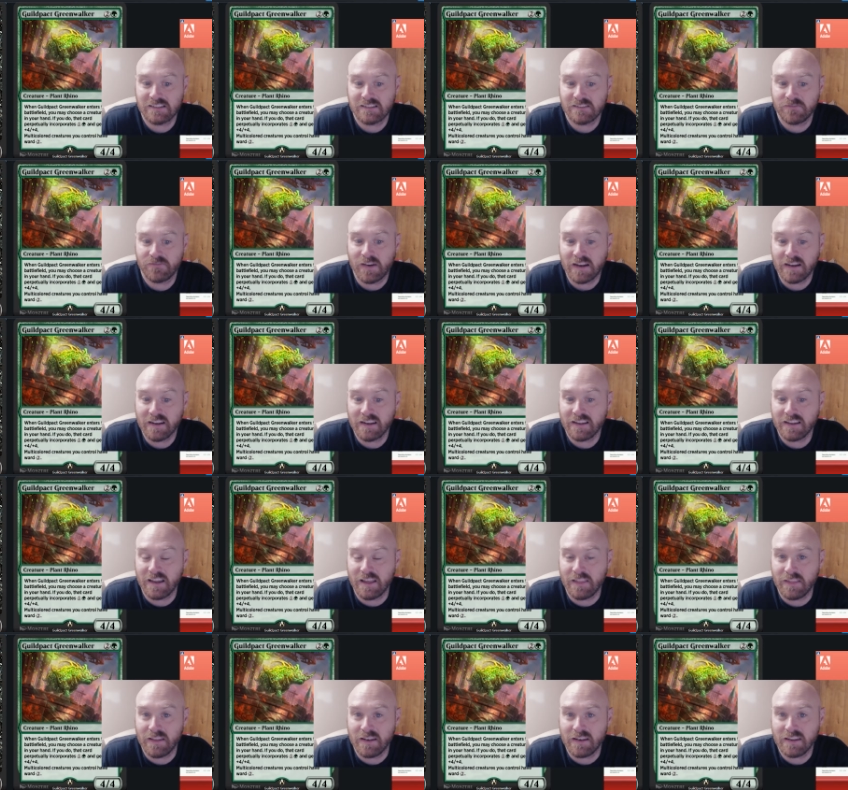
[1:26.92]
find it
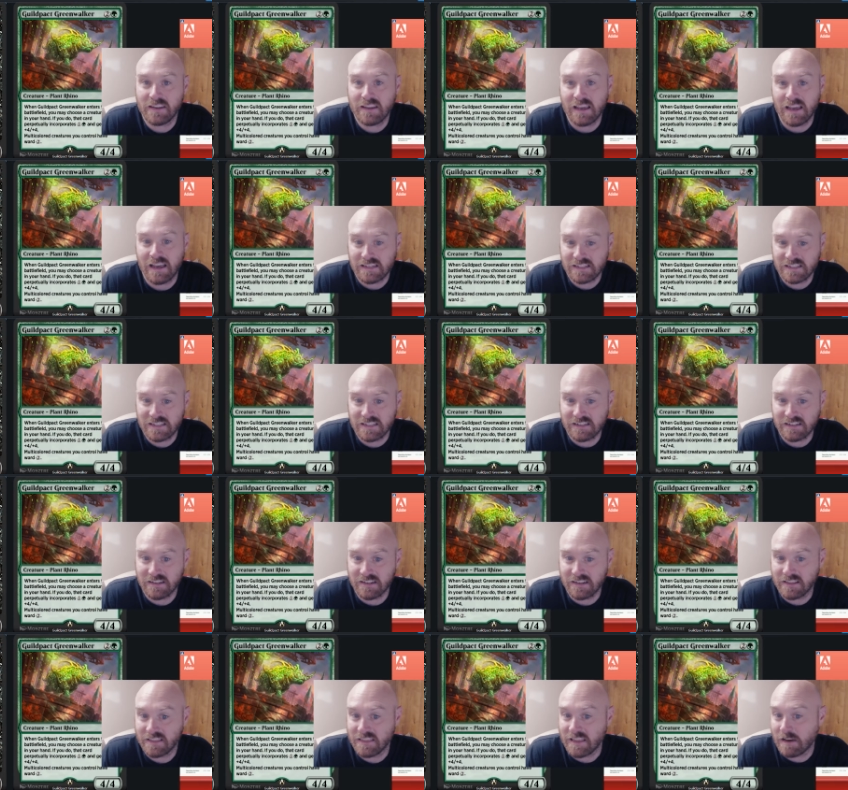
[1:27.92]
and then cast it.
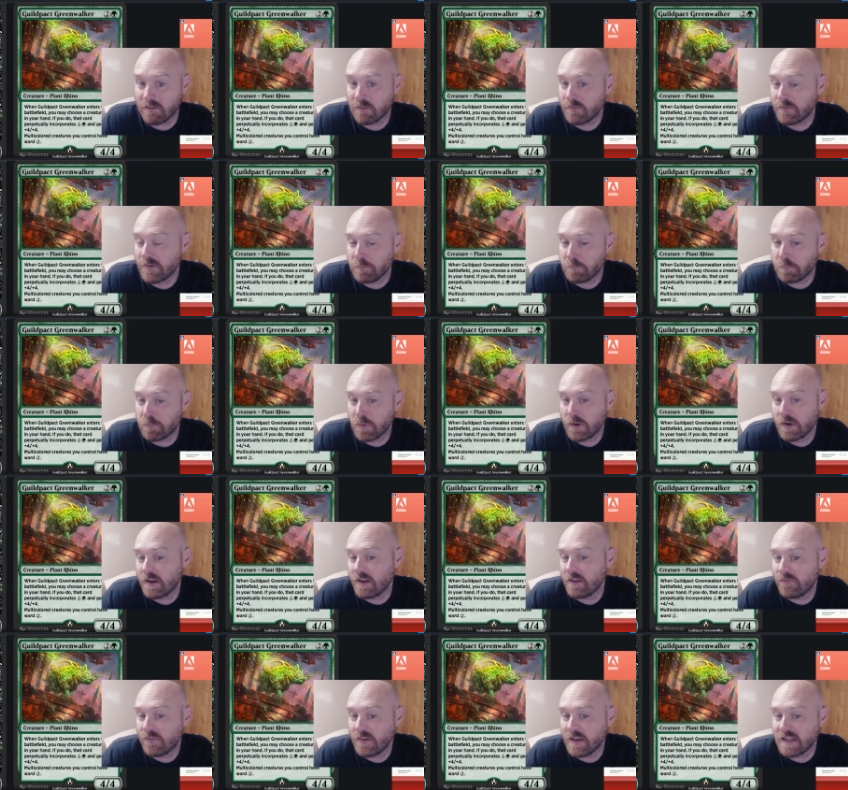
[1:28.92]
Like that would be
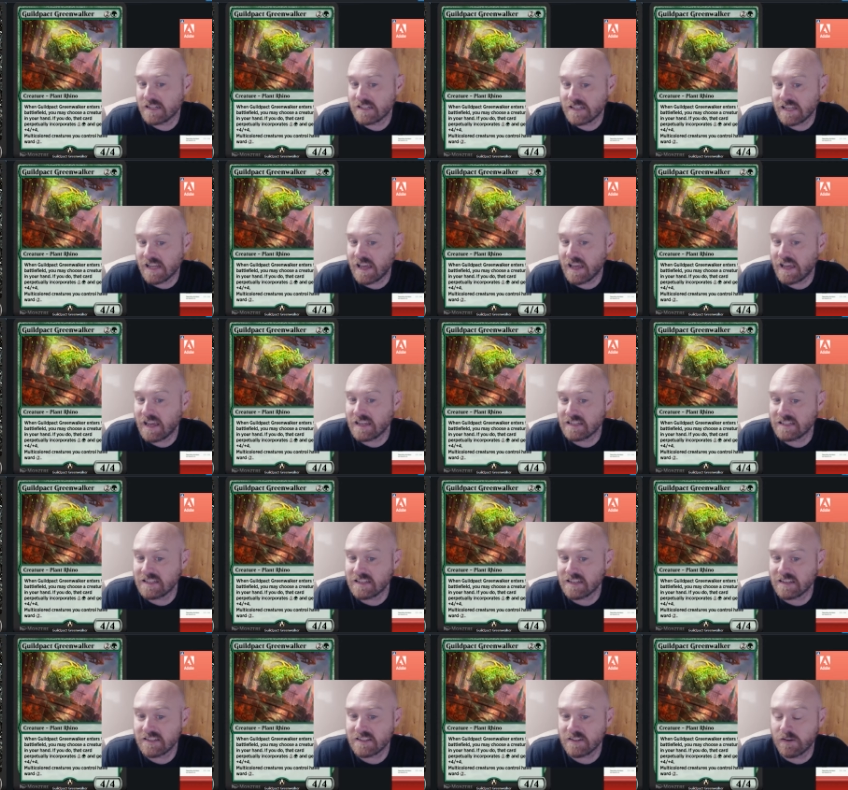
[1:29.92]
pretty
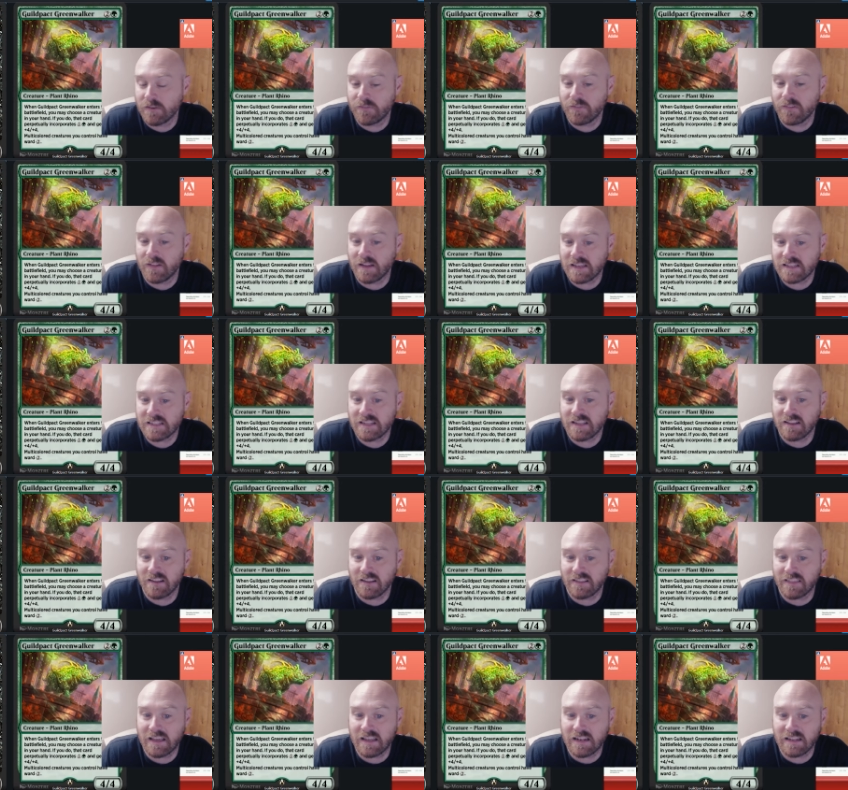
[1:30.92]
fantastic. So like something
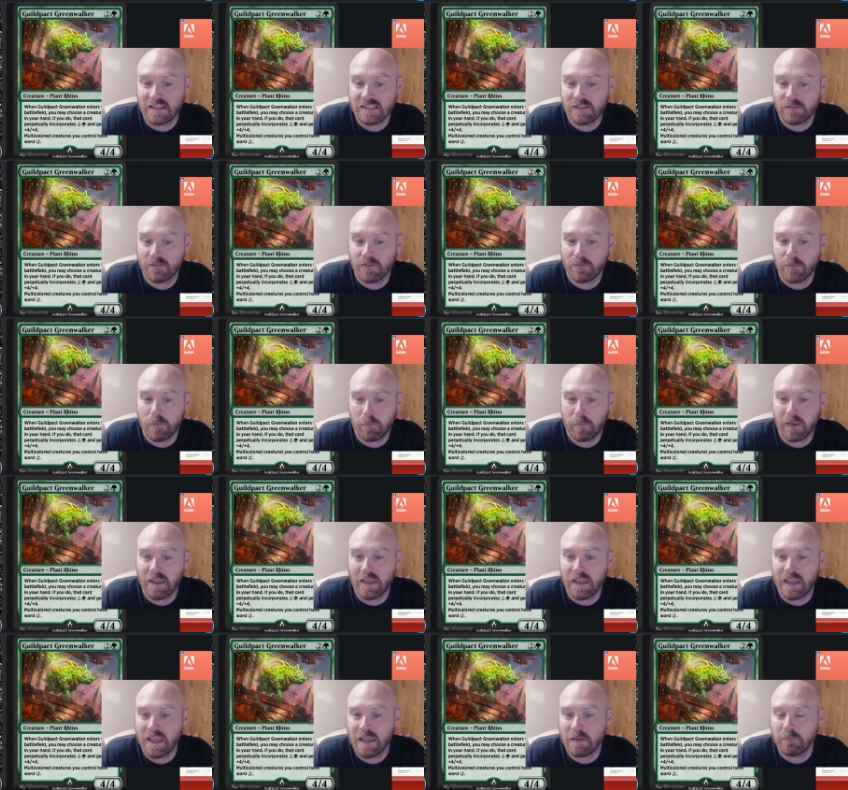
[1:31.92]
like that, like some type of big
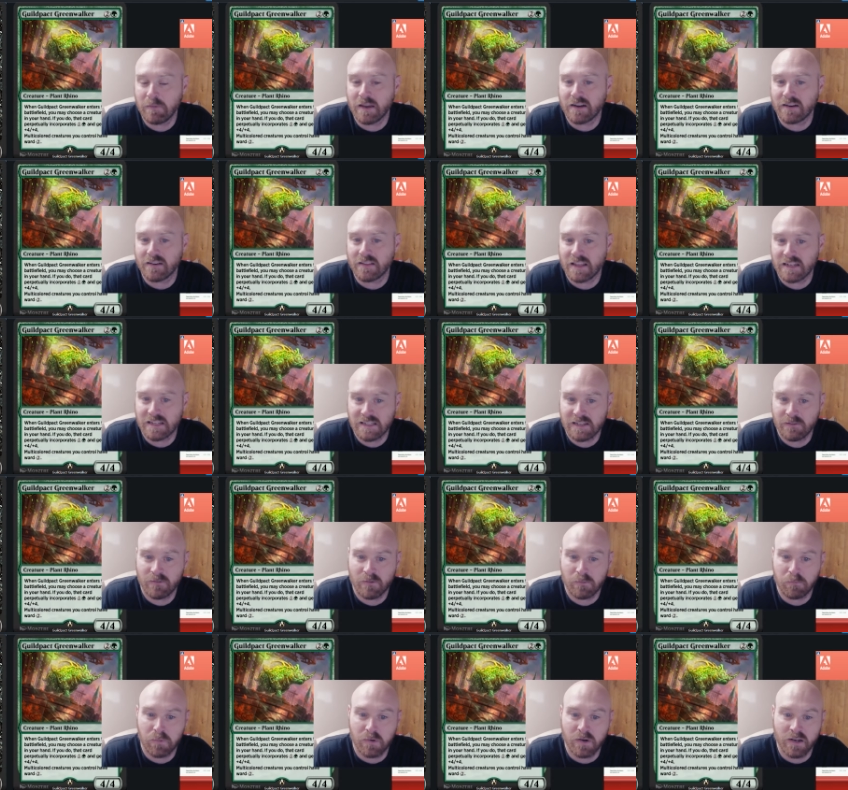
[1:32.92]
haymaker, that seems
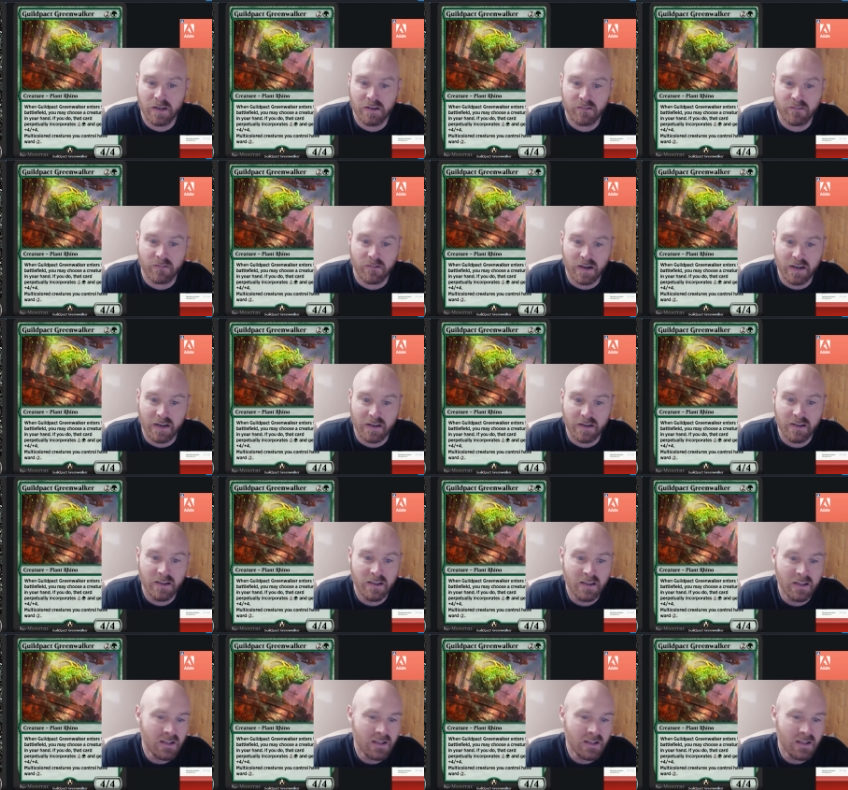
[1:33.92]
pretty great.